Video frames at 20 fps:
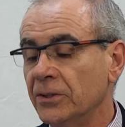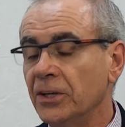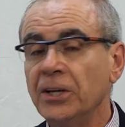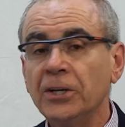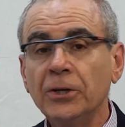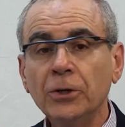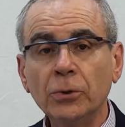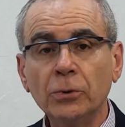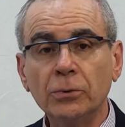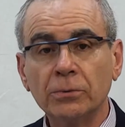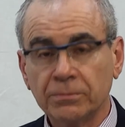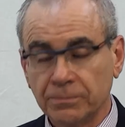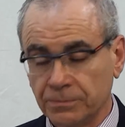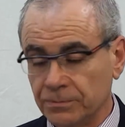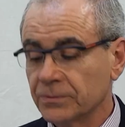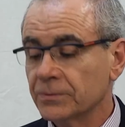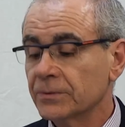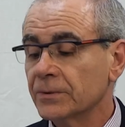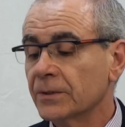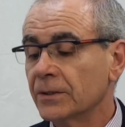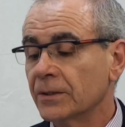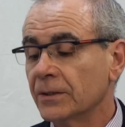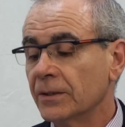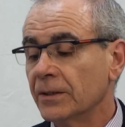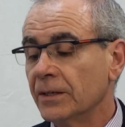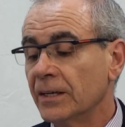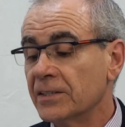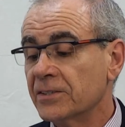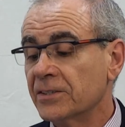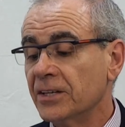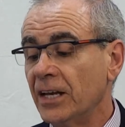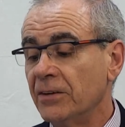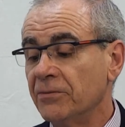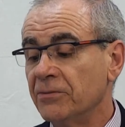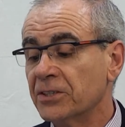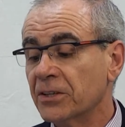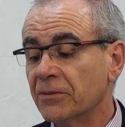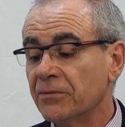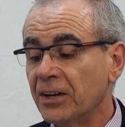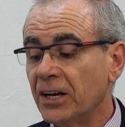The EU
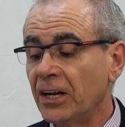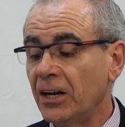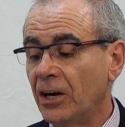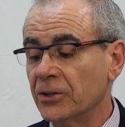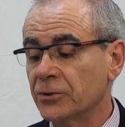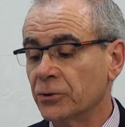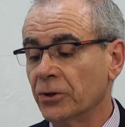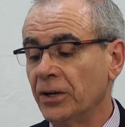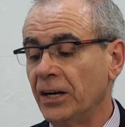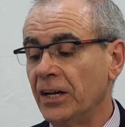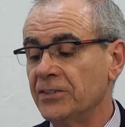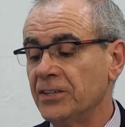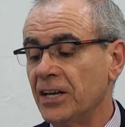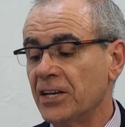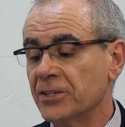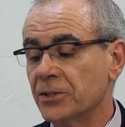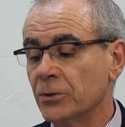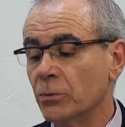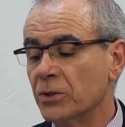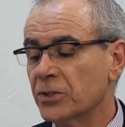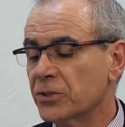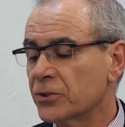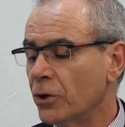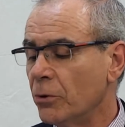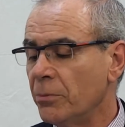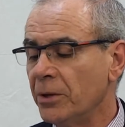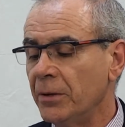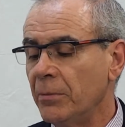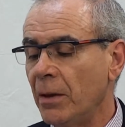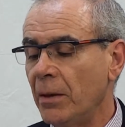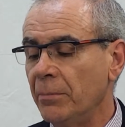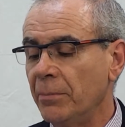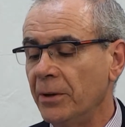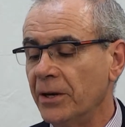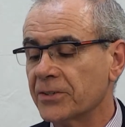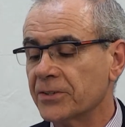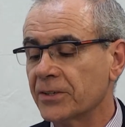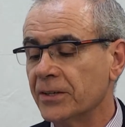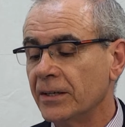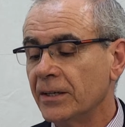itself is a very large organization with so many
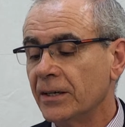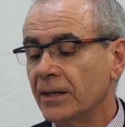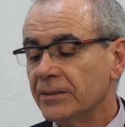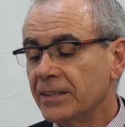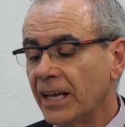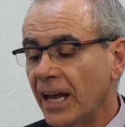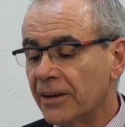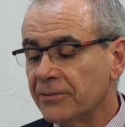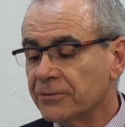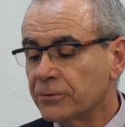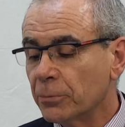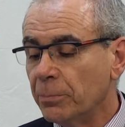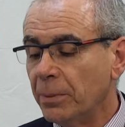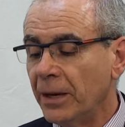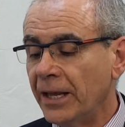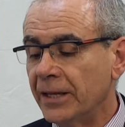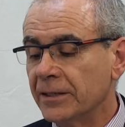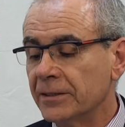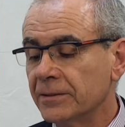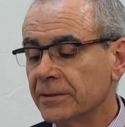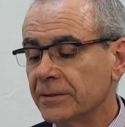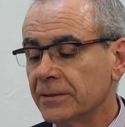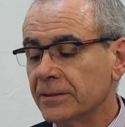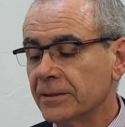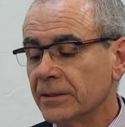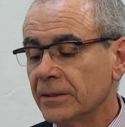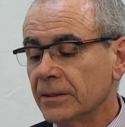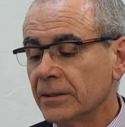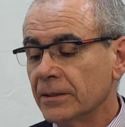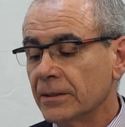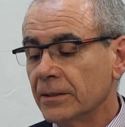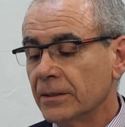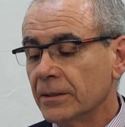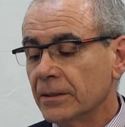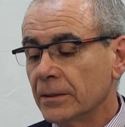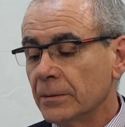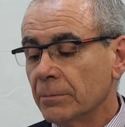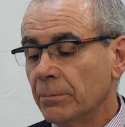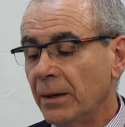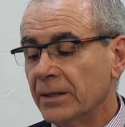members. They have to plan.
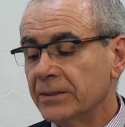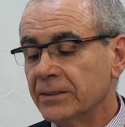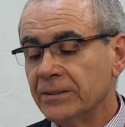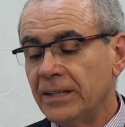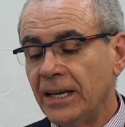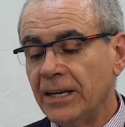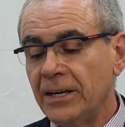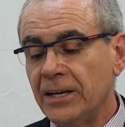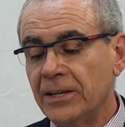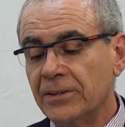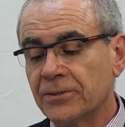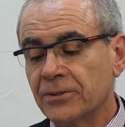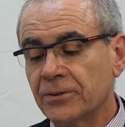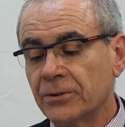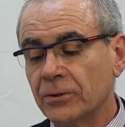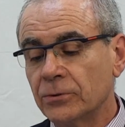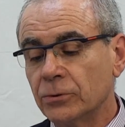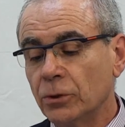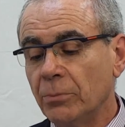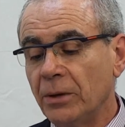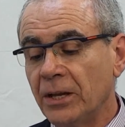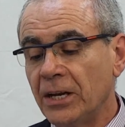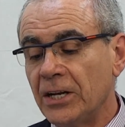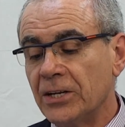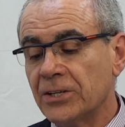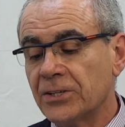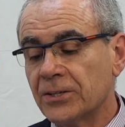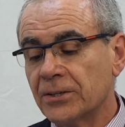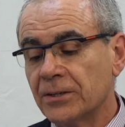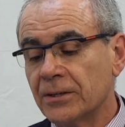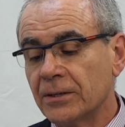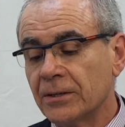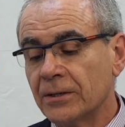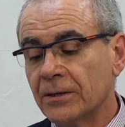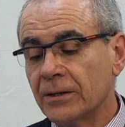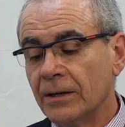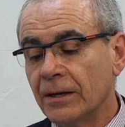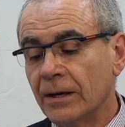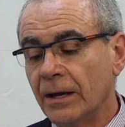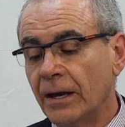But they need to manage
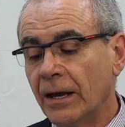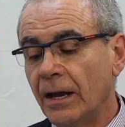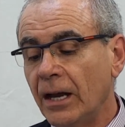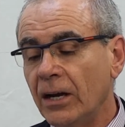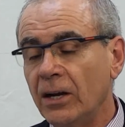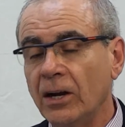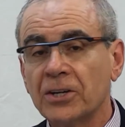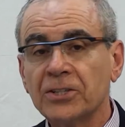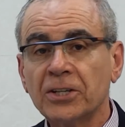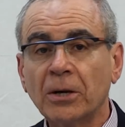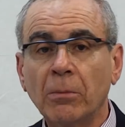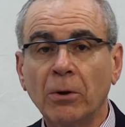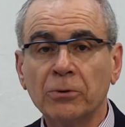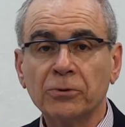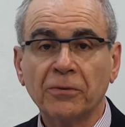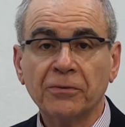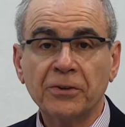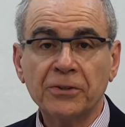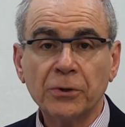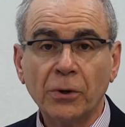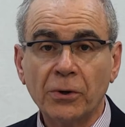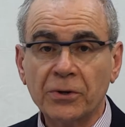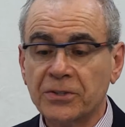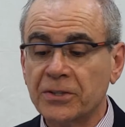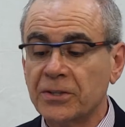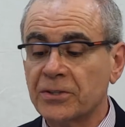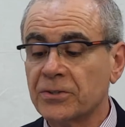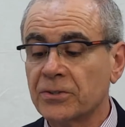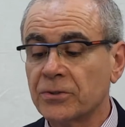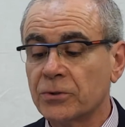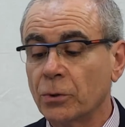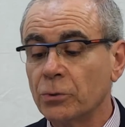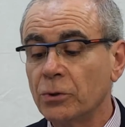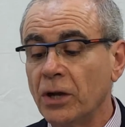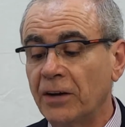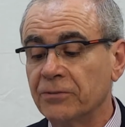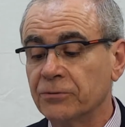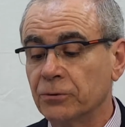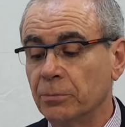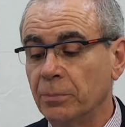a large amount of resources. So
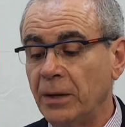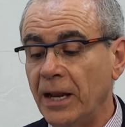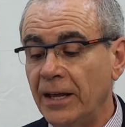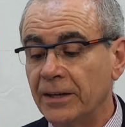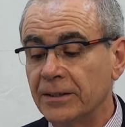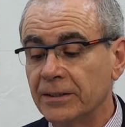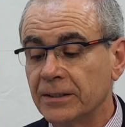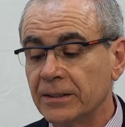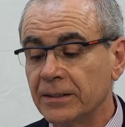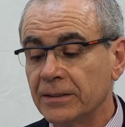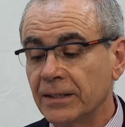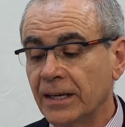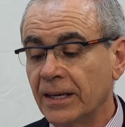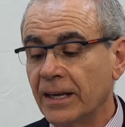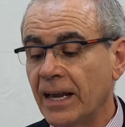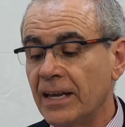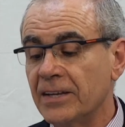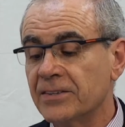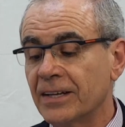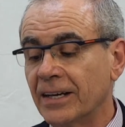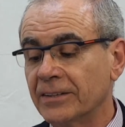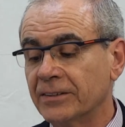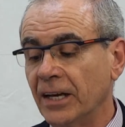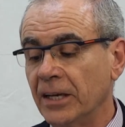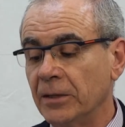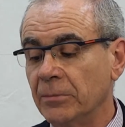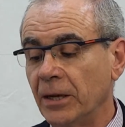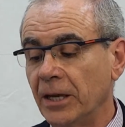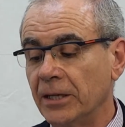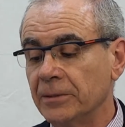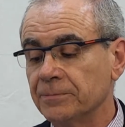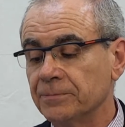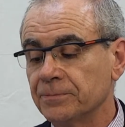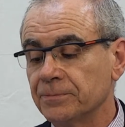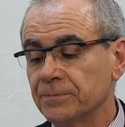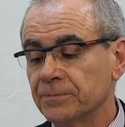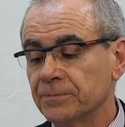you have to plan against a timeline.